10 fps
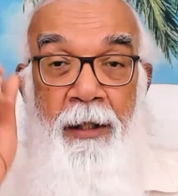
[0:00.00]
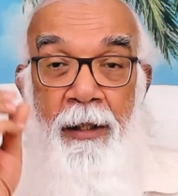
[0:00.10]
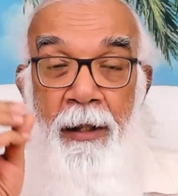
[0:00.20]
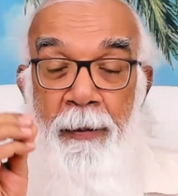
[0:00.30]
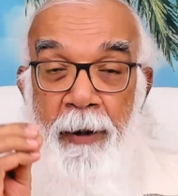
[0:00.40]

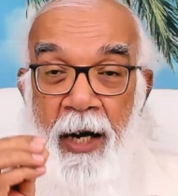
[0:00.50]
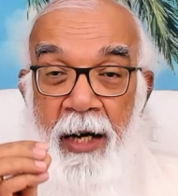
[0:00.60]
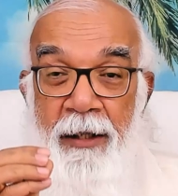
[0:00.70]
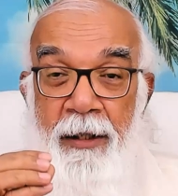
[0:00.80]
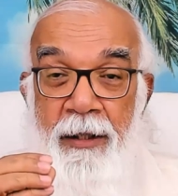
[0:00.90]
The
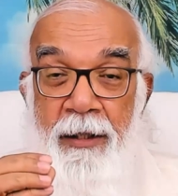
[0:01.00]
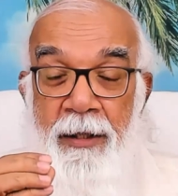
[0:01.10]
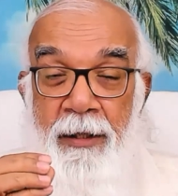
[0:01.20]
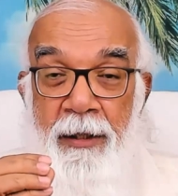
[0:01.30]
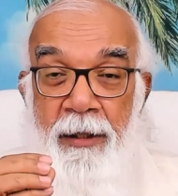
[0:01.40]

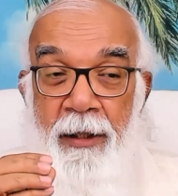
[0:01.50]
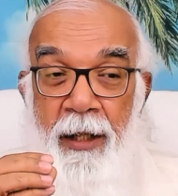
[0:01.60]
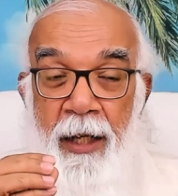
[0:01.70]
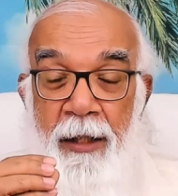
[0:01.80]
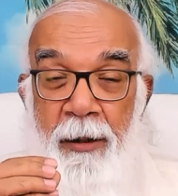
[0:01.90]
badness
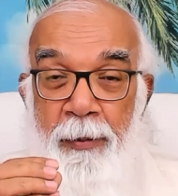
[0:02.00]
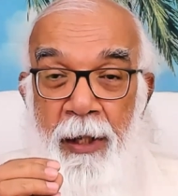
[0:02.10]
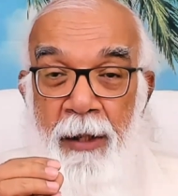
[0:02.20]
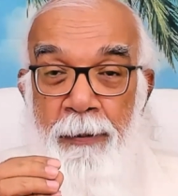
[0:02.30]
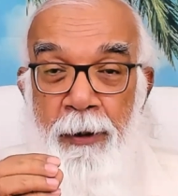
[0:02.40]
in the
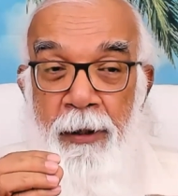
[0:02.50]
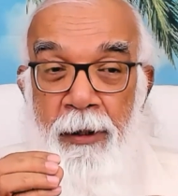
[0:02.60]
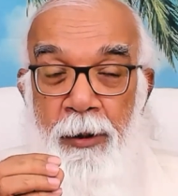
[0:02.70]
people